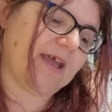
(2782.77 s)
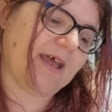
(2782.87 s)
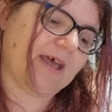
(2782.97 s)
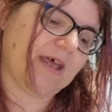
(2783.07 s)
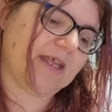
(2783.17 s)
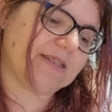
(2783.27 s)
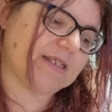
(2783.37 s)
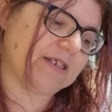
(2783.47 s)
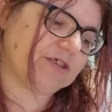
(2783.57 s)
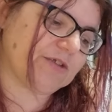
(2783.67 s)
It's
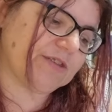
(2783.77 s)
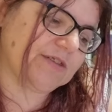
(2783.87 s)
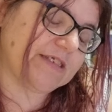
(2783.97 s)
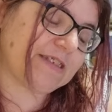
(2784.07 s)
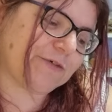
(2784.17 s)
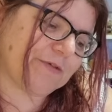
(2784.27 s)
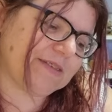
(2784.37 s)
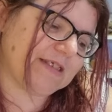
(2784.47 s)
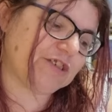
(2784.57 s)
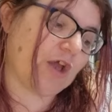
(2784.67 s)
in a Just Cross
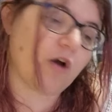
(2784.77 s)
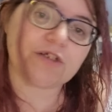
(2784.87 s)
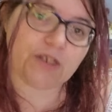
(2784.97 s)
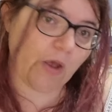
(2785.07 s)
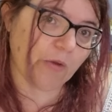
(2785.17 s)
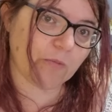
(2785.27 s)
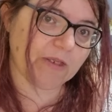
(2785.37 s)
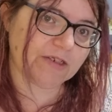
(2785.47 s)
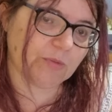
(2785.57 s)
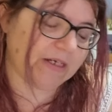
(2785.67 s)
Stitch
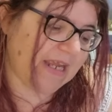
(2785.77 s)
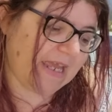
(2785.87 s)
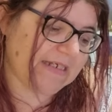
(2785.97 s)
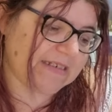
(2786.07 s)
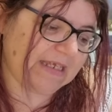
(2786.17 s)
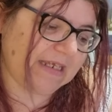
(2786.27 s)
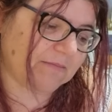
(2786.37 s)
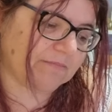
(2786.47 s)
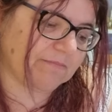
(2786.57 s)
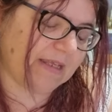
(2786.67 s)
October
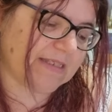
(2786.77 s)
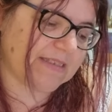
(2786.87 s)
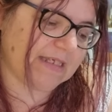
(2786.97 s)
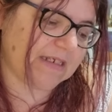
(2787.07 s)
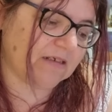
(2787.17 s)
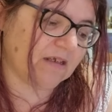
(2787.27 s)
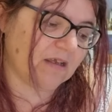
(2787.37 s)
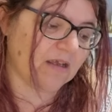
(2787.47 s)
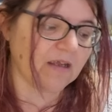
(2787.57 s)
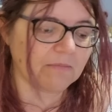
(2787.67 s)
2018 magazine,
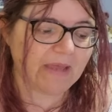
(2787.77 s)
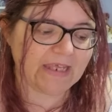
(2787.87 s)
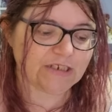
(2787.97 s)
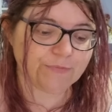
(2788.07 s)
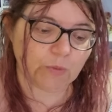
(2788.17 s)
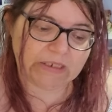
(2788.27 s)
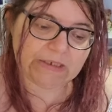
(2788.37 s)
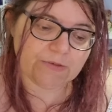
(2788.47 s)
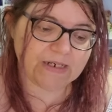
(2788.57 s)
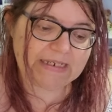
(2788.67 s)
page
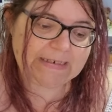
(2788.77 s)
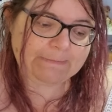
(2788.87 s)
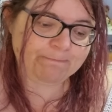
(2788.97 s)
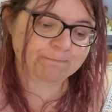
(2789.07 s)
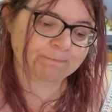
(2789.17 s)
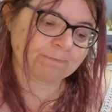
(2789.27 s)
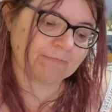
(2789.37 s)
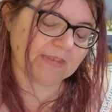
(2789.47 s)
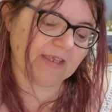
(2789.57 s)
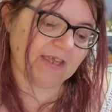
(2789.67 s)
43.
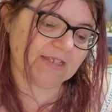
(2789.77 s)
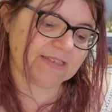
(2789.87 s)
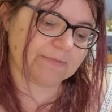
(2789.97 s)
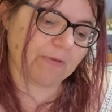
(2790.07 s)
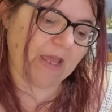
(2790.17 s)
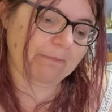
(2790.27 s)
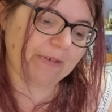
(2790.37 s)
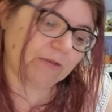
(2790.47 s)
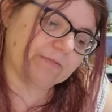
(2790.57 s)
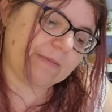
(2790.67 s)
It's by
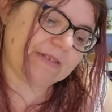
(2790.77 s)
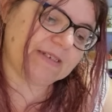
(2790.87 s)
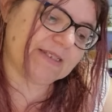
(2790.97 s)
Blue Ribbon